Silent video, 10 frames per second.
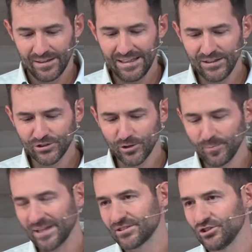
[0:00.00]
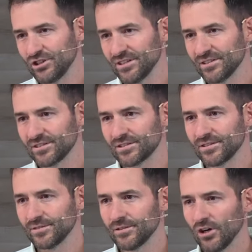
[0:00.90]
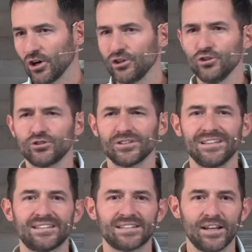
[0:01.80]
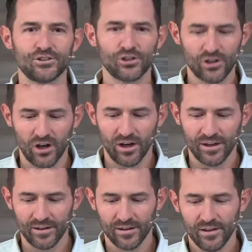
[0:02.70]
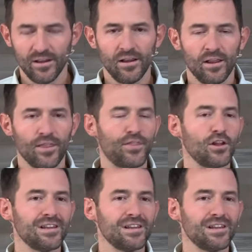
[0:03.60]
Easter messages are usually centered on the